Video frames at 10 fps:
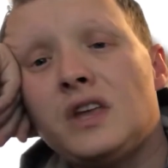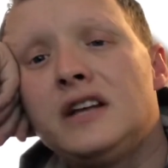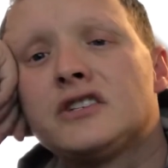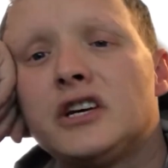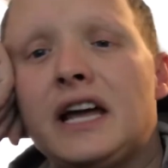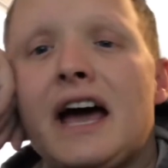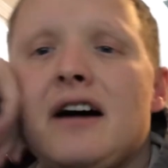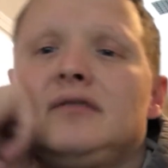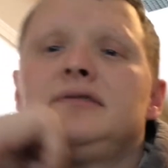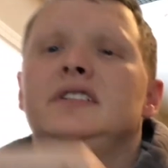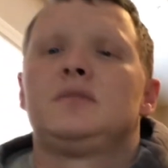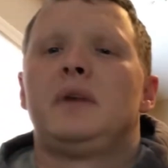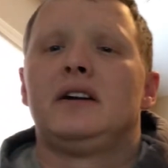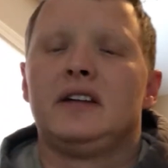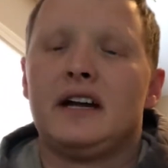it's good to have. It's
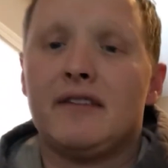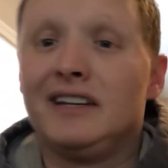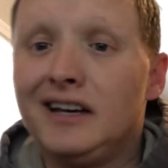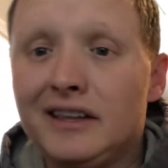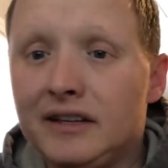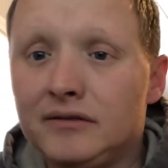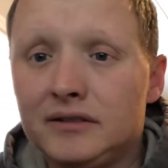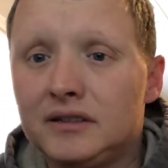better than having nothing.